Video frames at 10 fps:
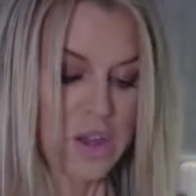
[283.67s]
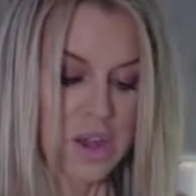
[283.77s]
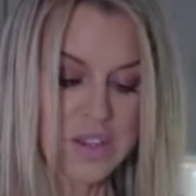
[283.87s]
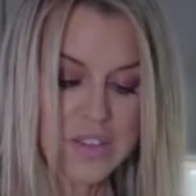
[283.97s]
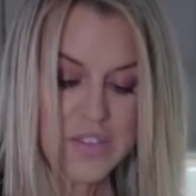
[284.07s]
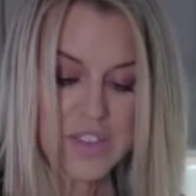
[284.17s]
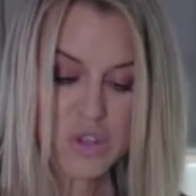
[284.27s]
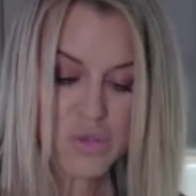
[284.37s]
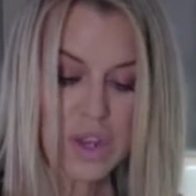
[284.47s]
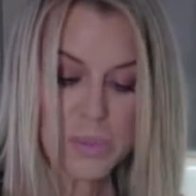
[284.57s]
You can sift
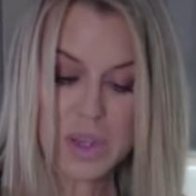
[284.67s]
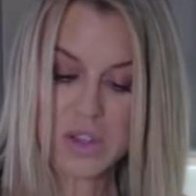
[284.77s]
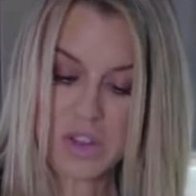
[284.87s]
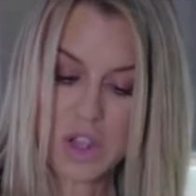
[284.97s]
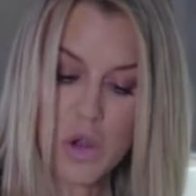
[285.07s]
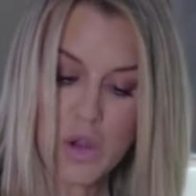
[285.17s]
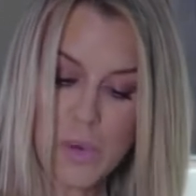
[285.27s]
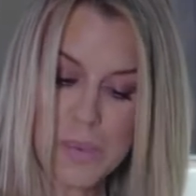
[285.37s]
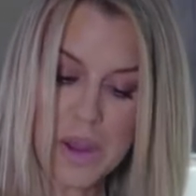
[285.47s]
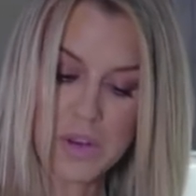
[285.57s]
this really because the
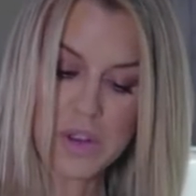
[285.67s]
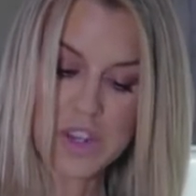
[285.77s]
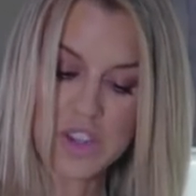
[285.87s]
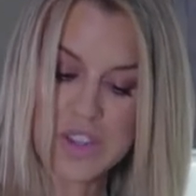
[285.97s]
cocoa powder, as